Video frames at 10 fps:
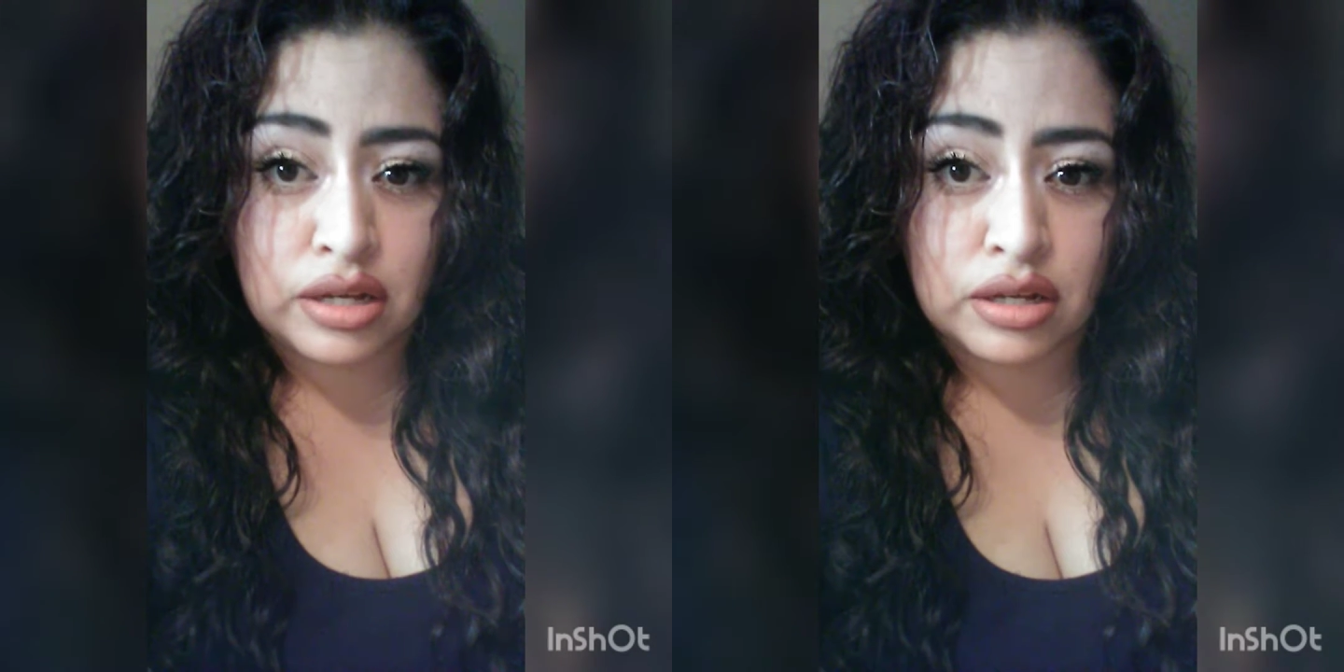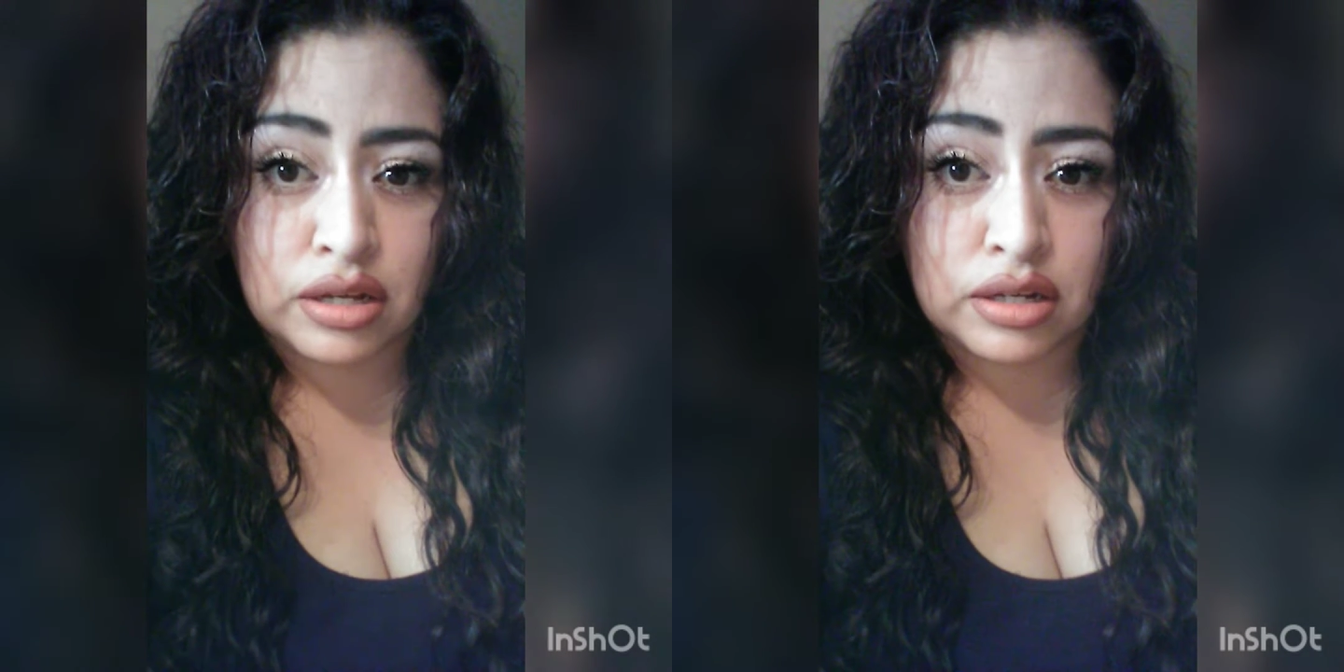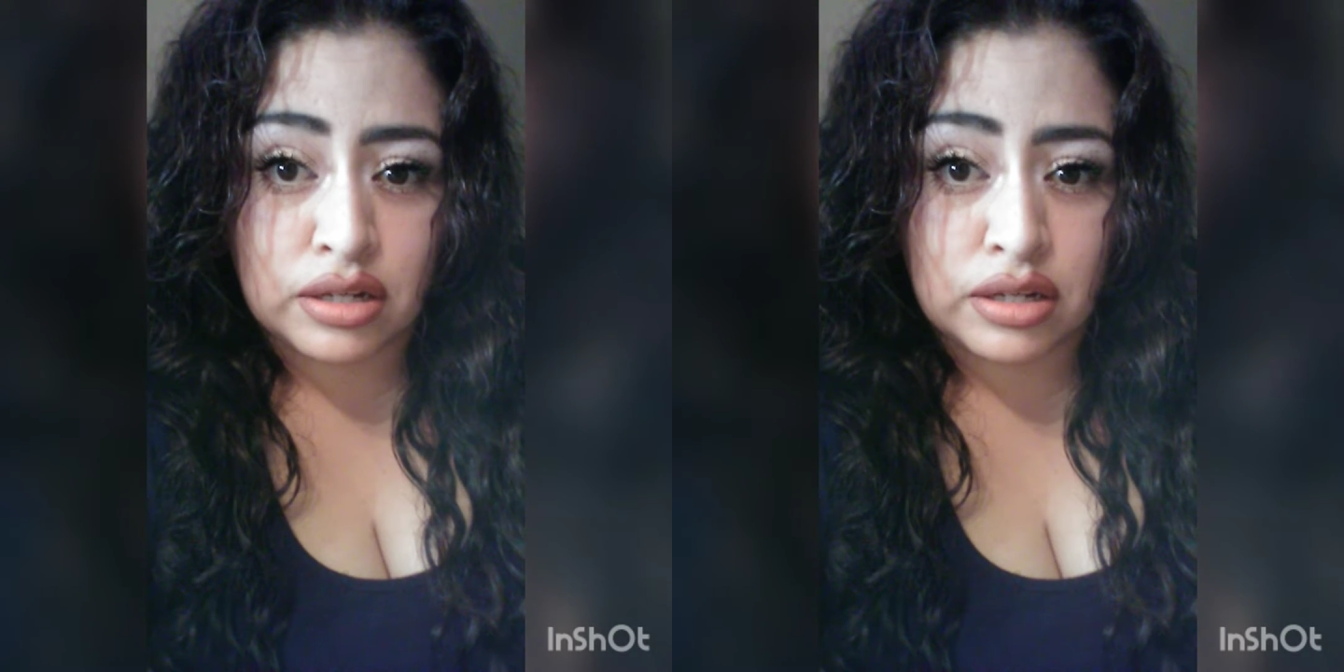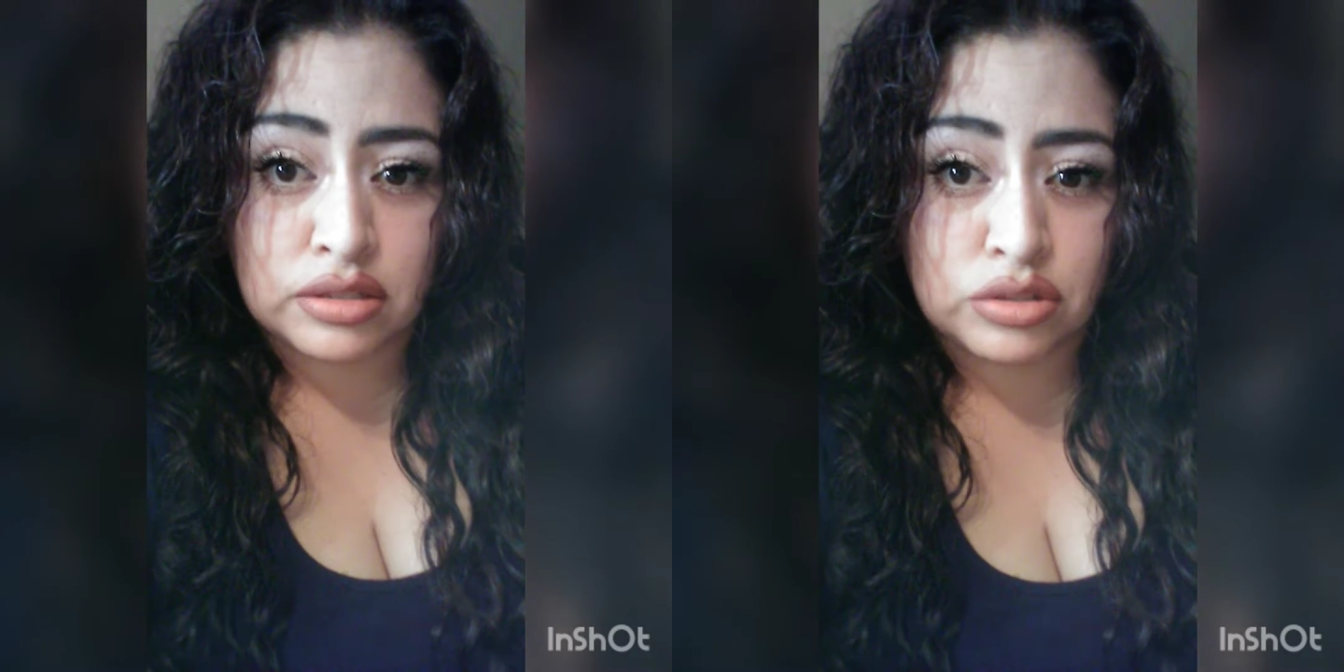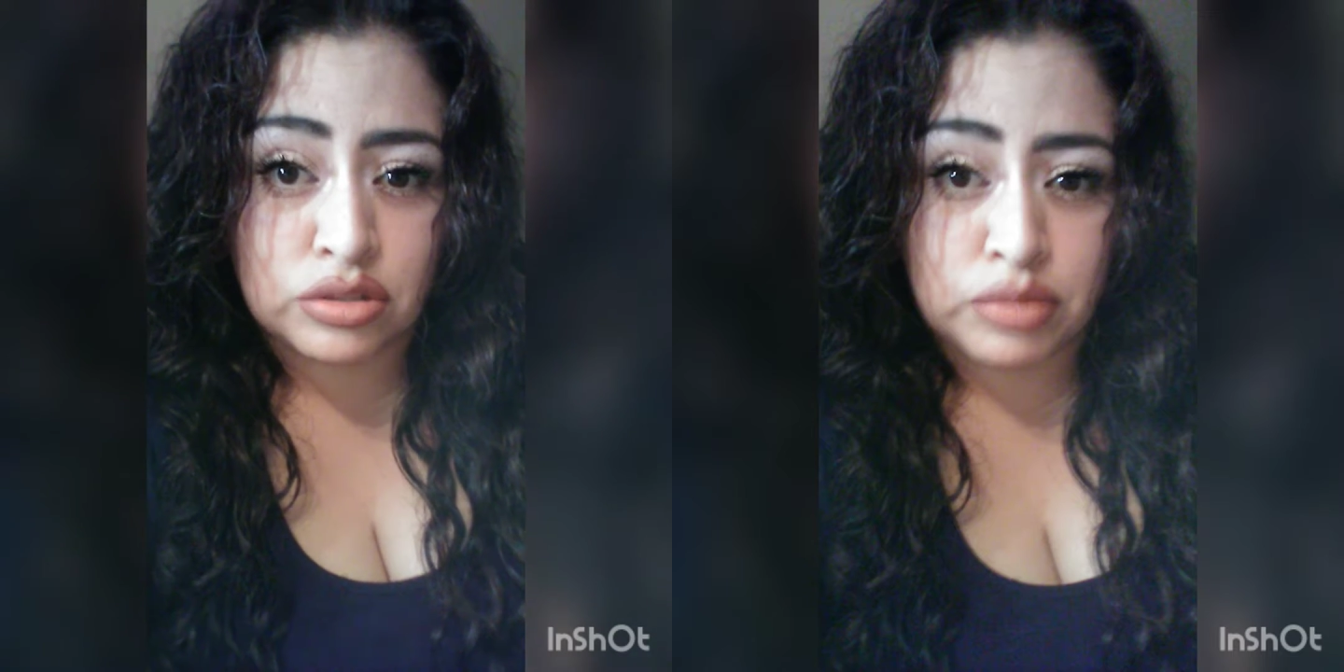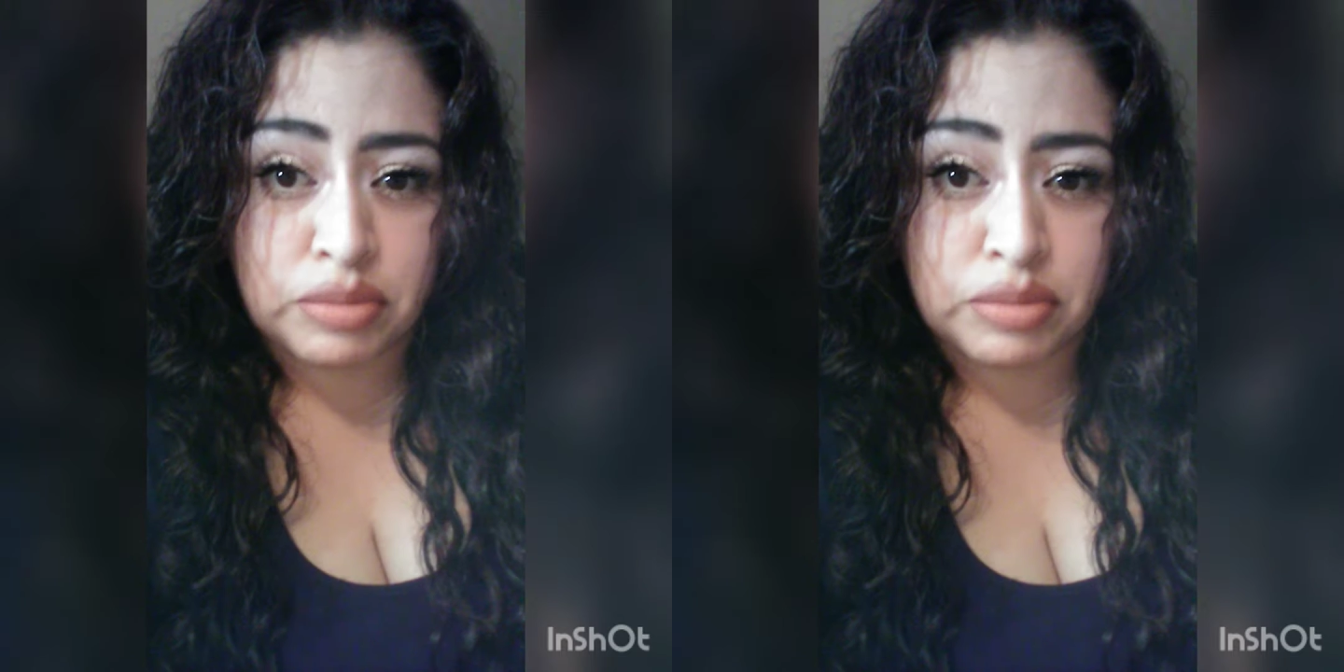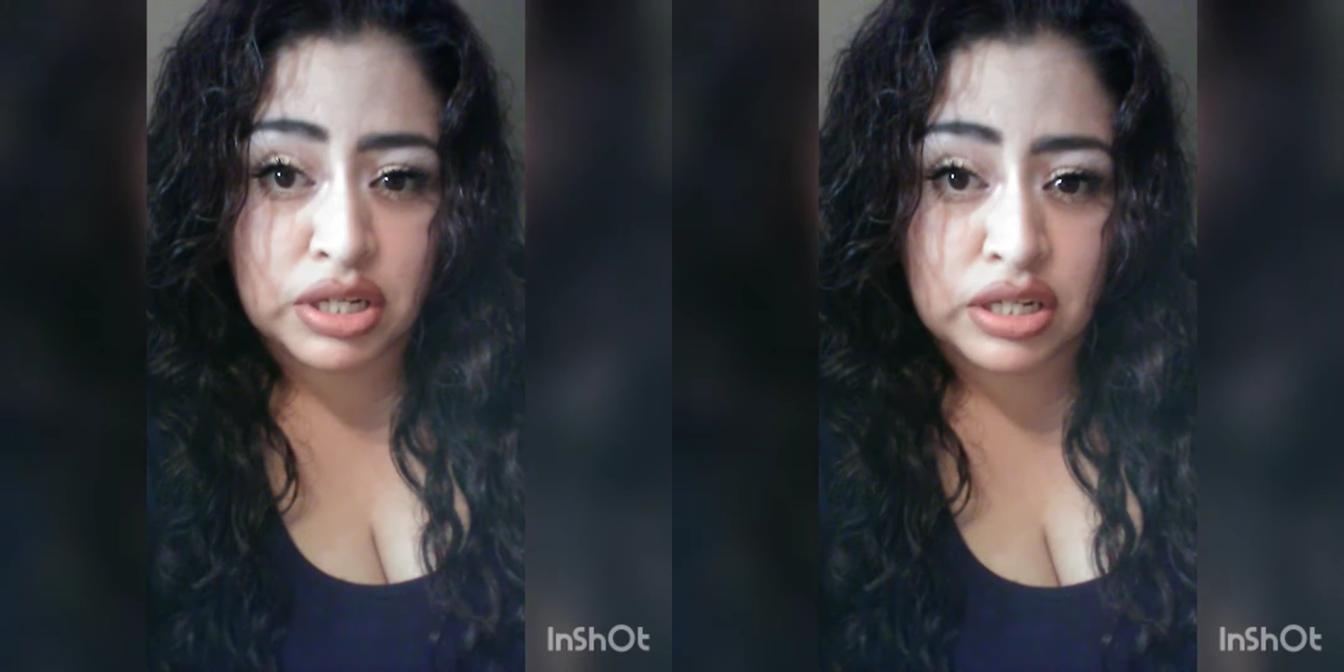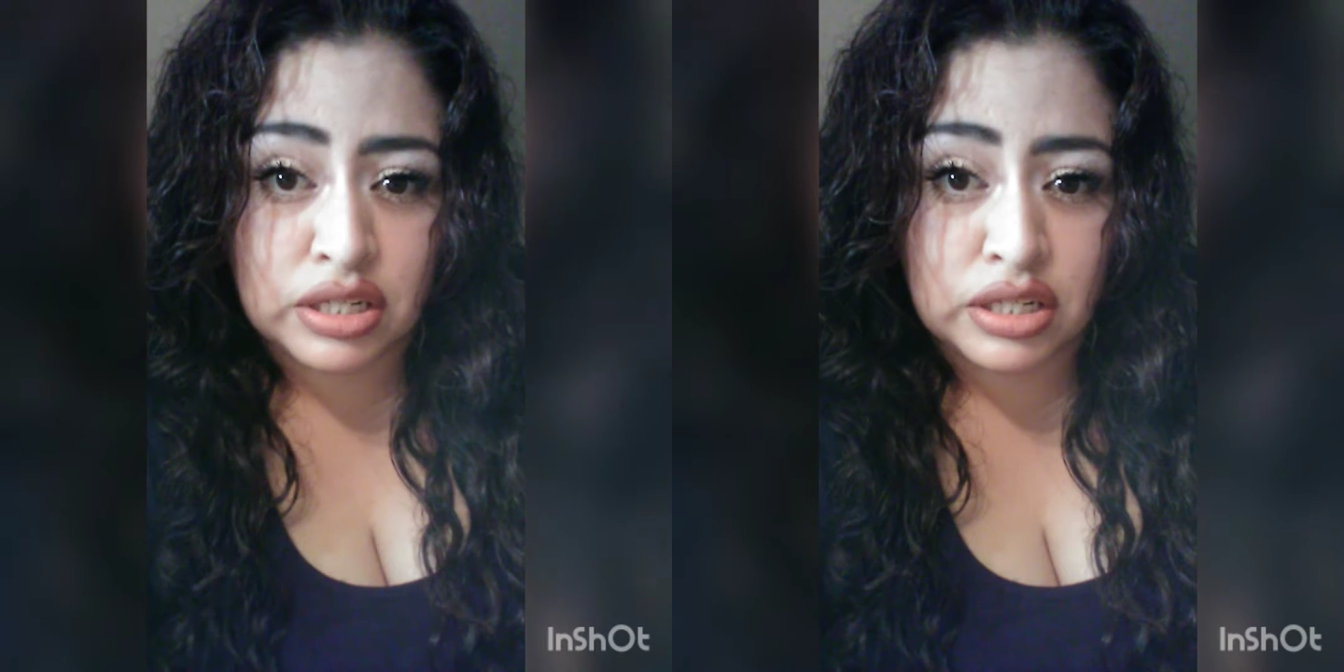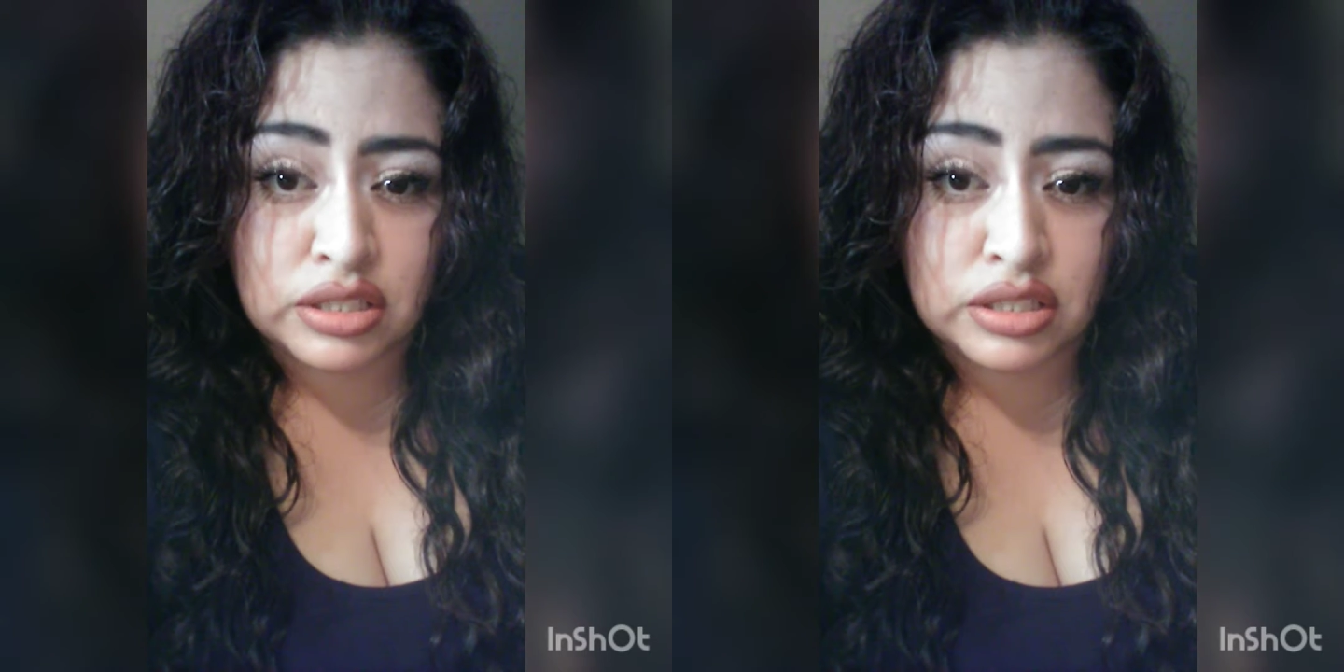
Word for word: I gotta do my bucket list.